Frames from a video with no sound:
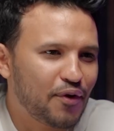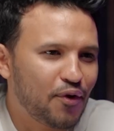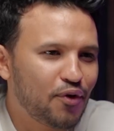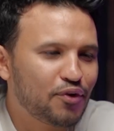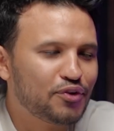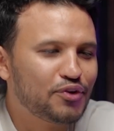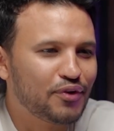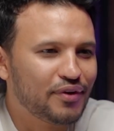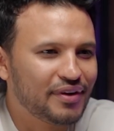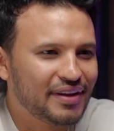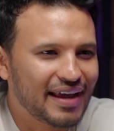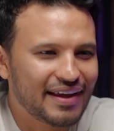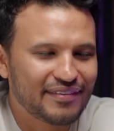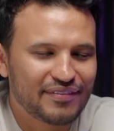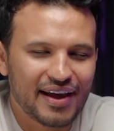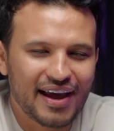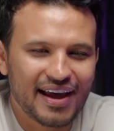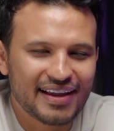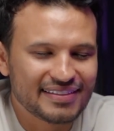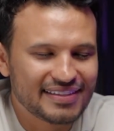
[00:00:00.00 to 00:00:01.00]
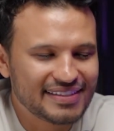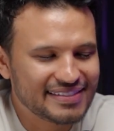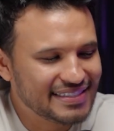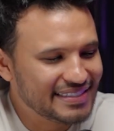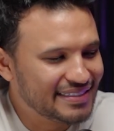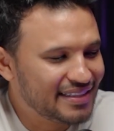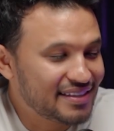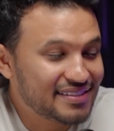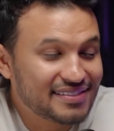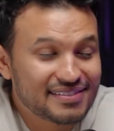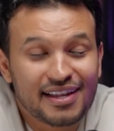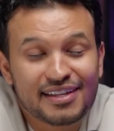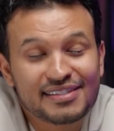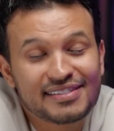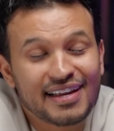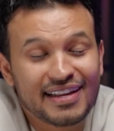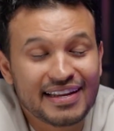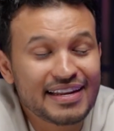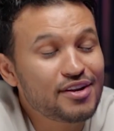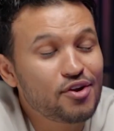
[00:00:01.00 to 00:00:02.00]
All your life. That's
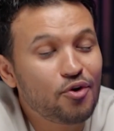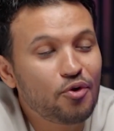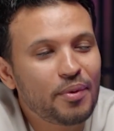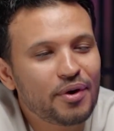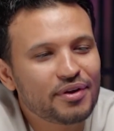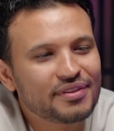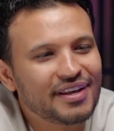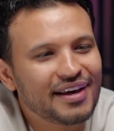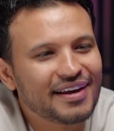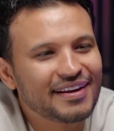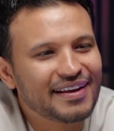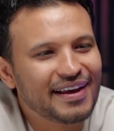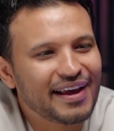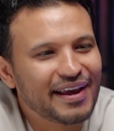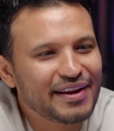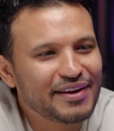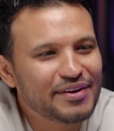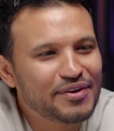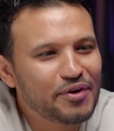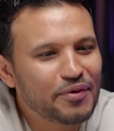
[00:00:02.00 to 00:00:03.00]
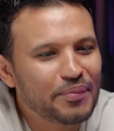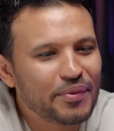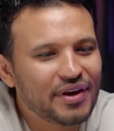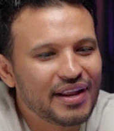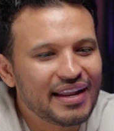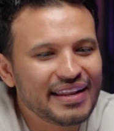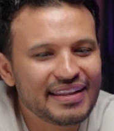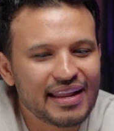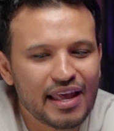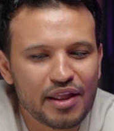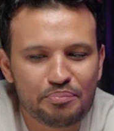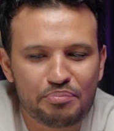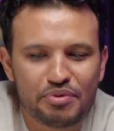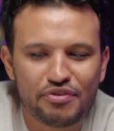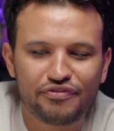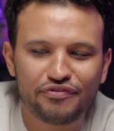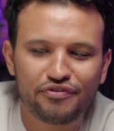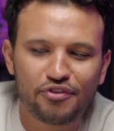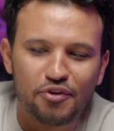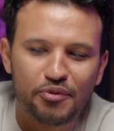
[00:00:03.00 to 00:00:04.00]
I didn't know about that. I didn't know about and
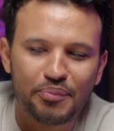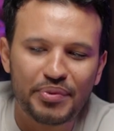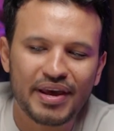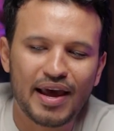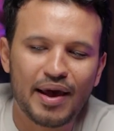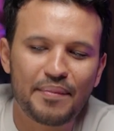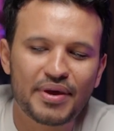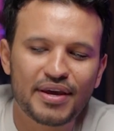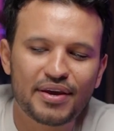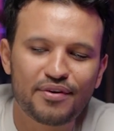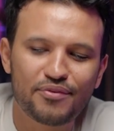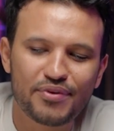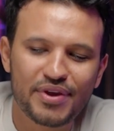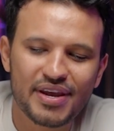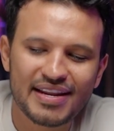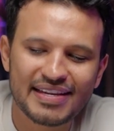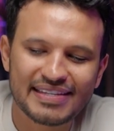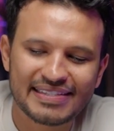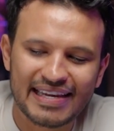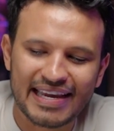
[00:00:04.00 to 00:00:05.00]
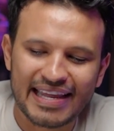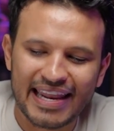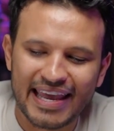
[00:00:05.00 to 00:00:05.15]
before becoming a real estate